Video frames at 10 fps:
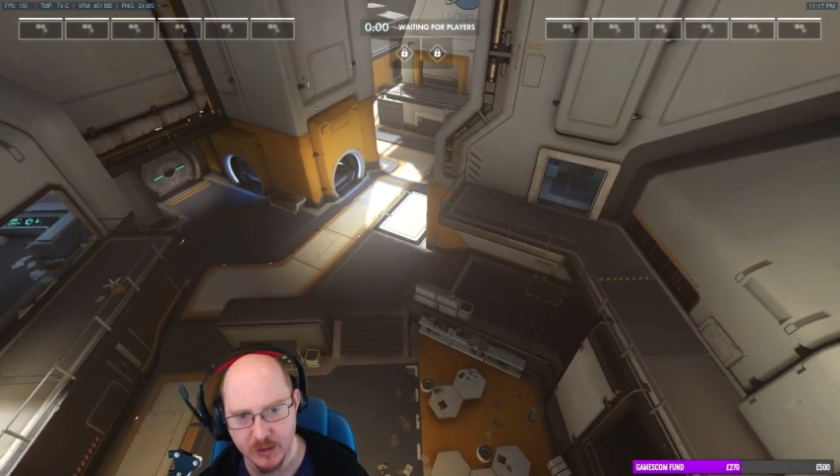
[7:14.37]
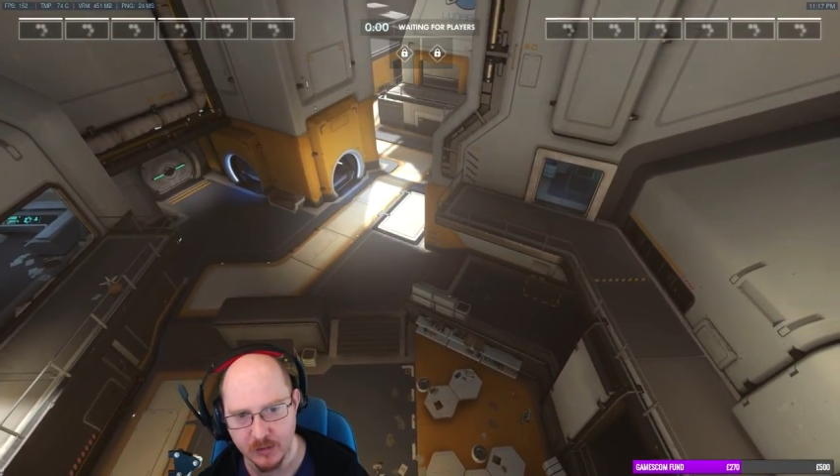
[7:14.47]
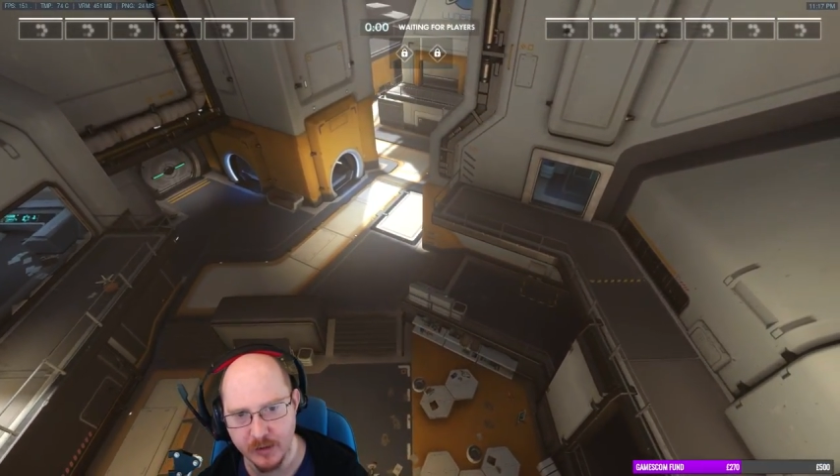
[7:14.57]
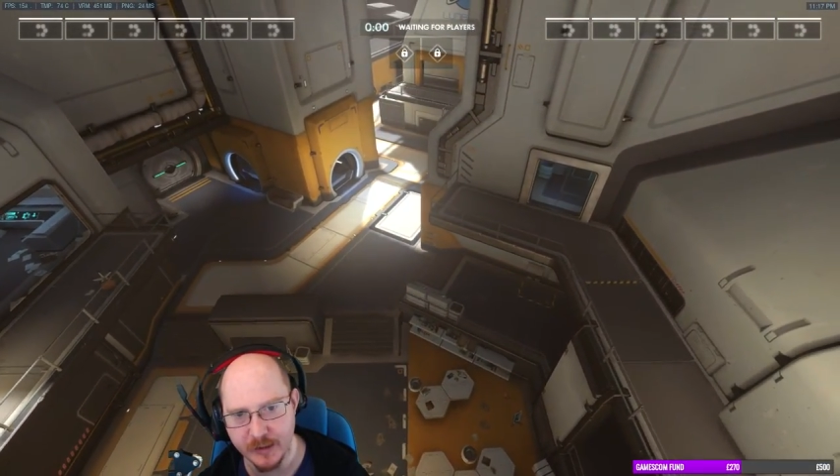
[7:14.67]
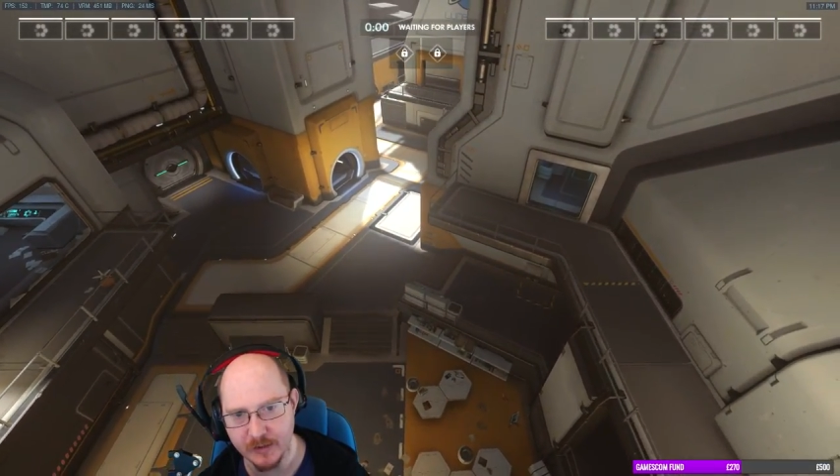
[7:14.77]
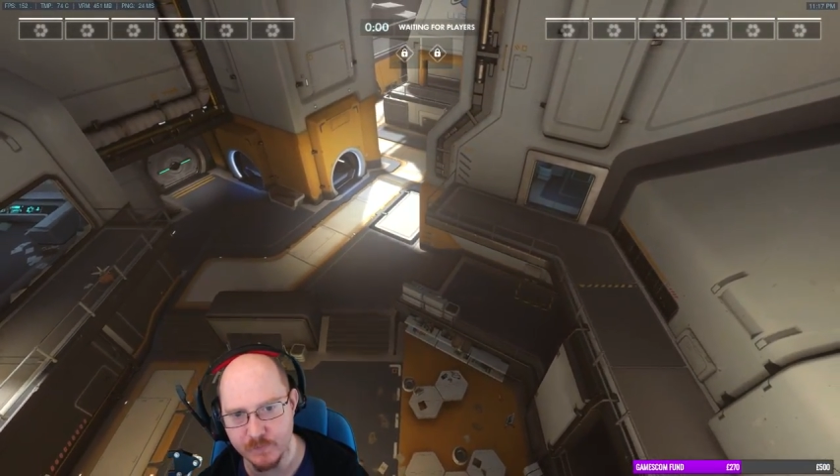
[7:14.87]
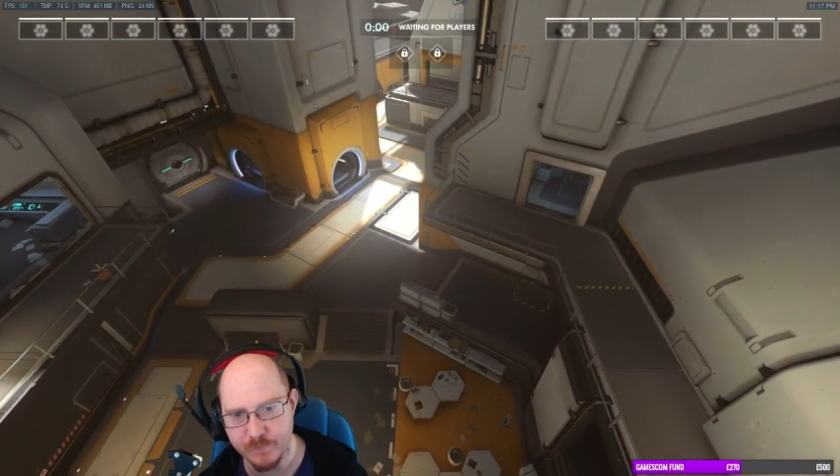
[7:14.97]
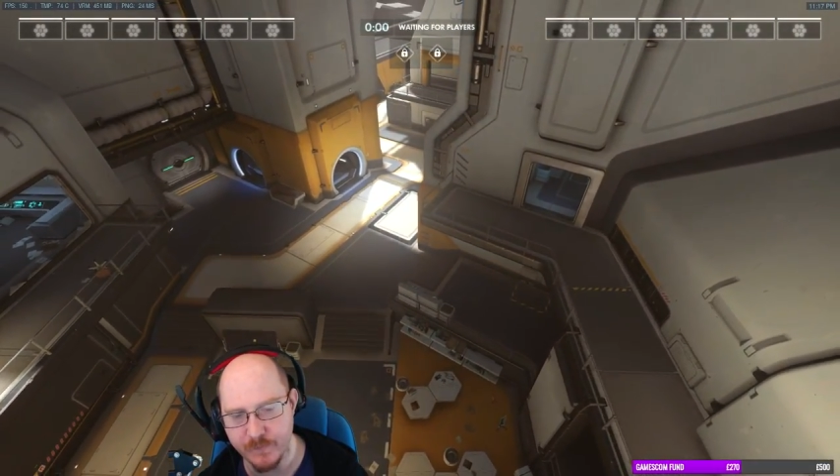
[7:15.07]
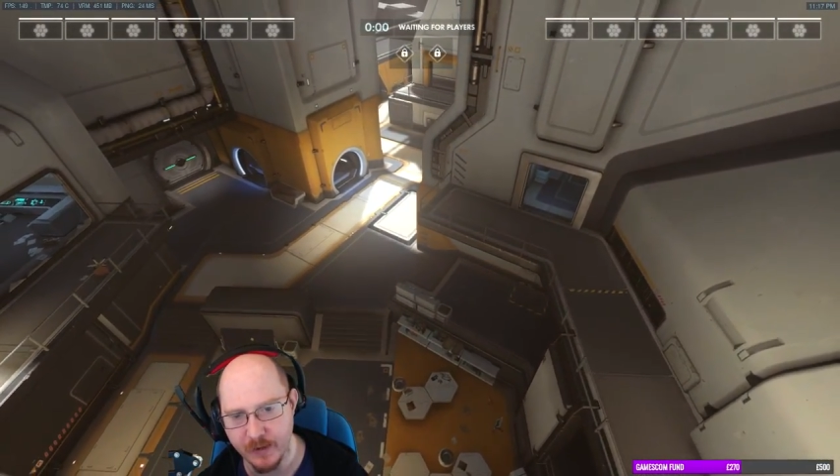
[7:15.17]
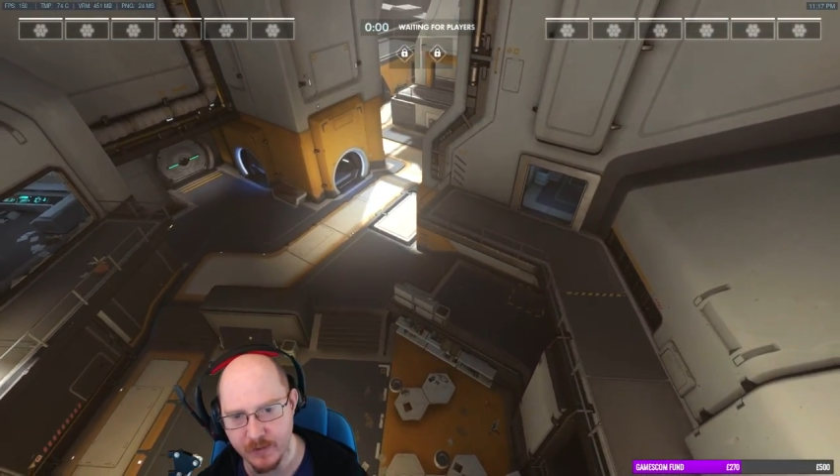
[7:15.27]
Like, it's
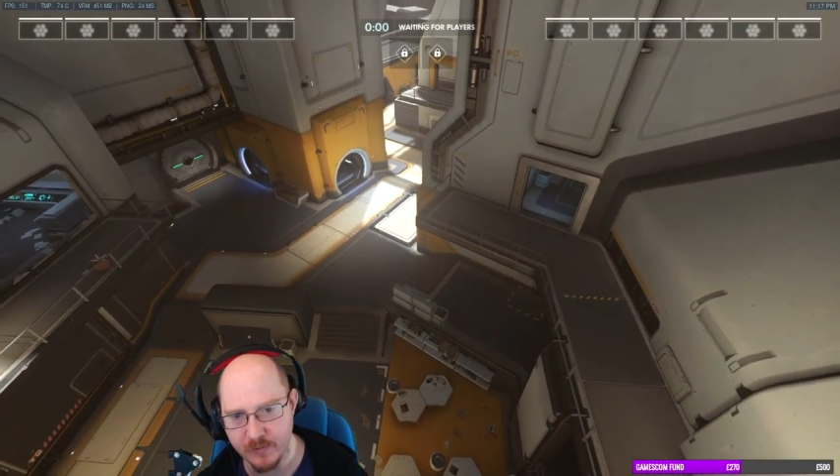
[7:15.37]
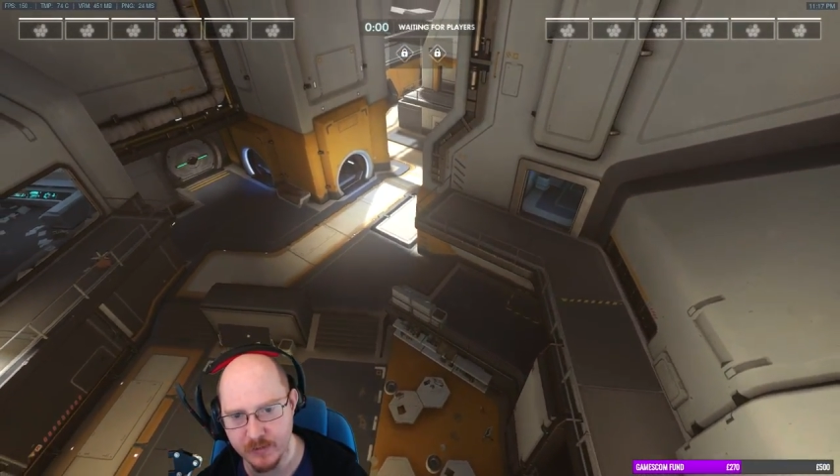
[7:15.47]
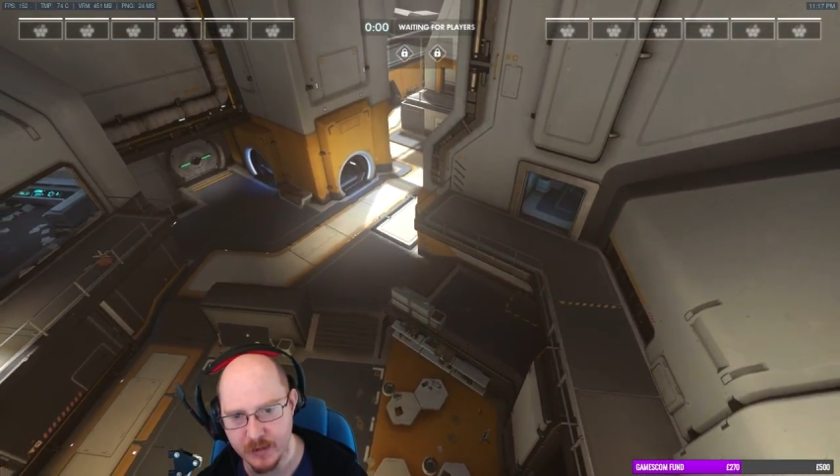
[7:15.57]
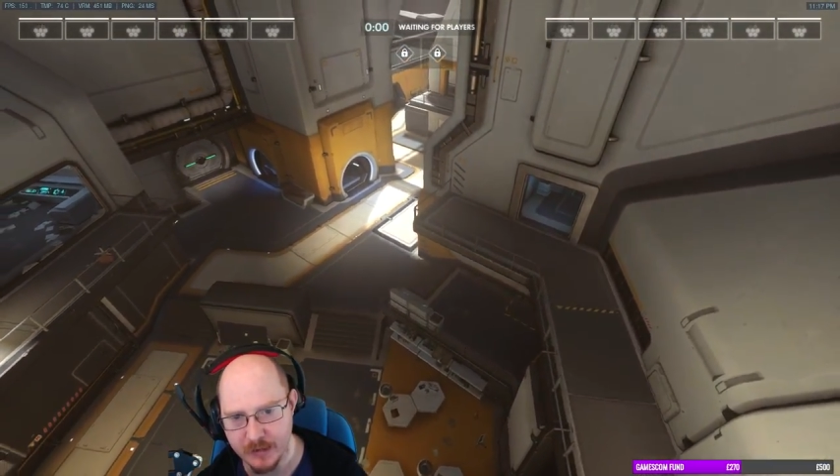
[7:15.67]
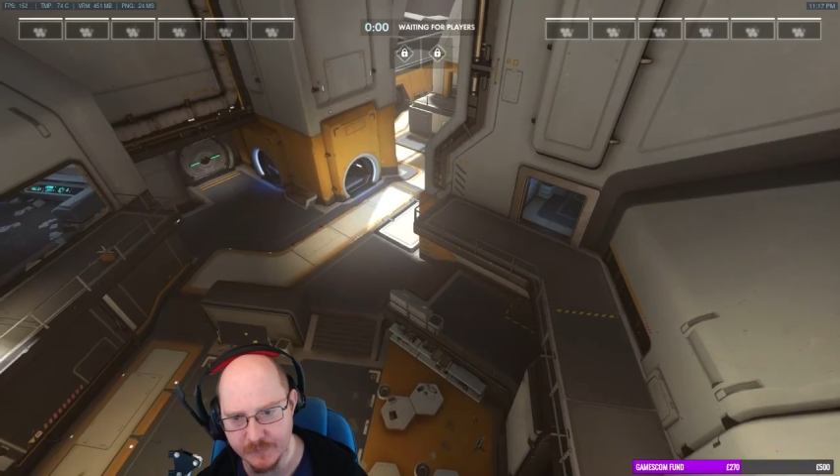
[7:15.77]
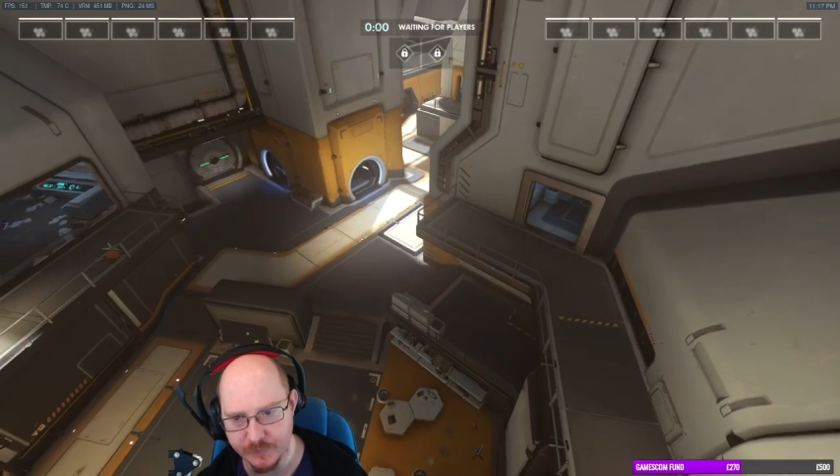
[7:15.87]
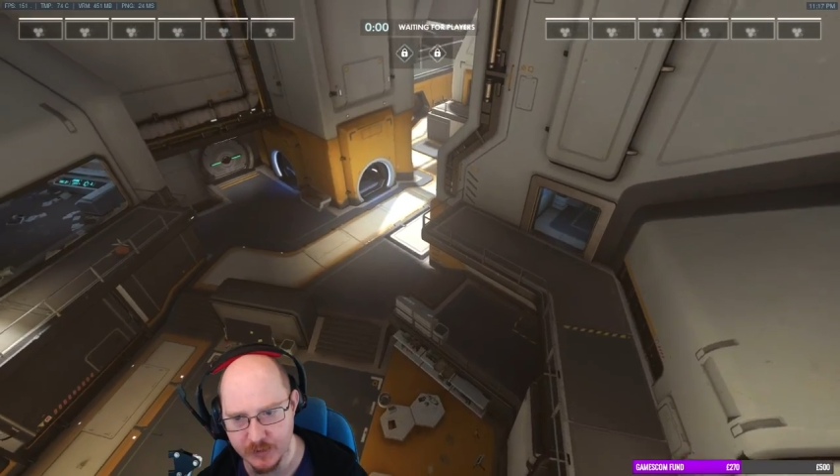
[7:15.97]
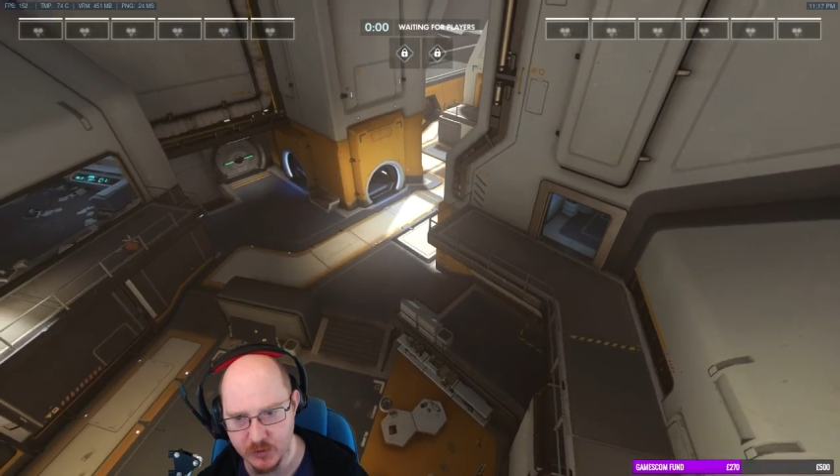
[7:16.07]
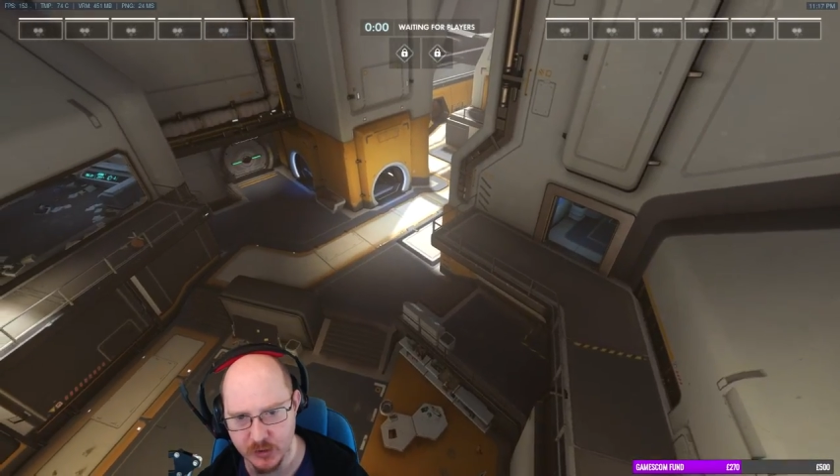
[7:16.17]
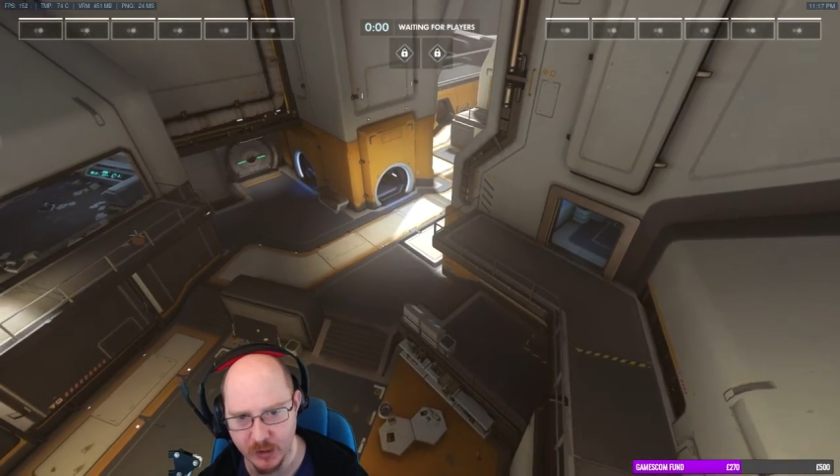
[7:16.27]
very different
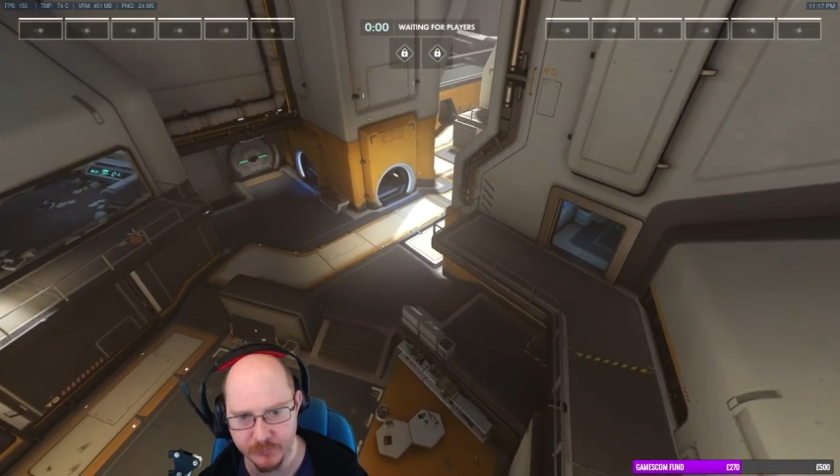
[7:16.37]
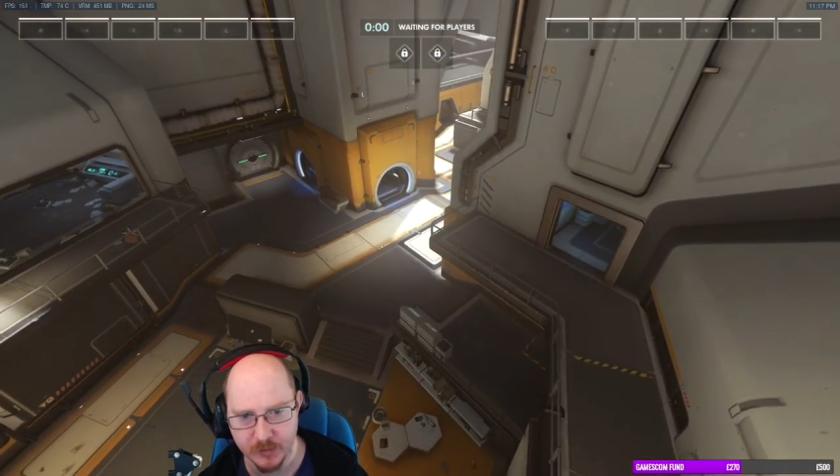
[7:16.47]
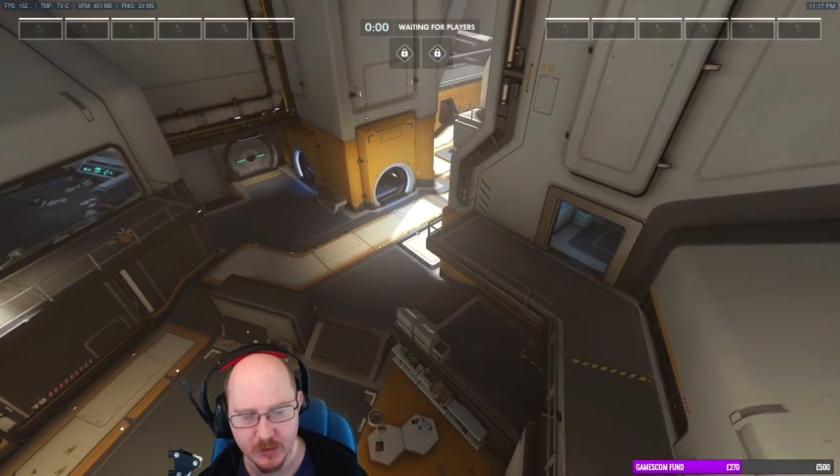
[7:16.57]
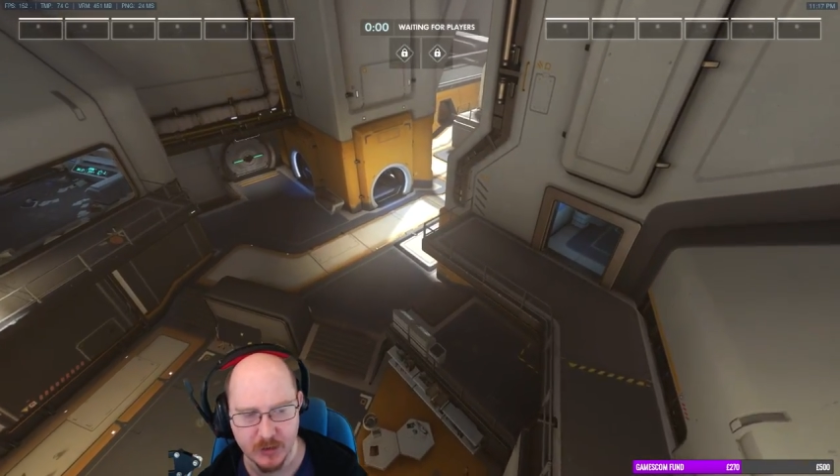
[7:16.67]
in shape.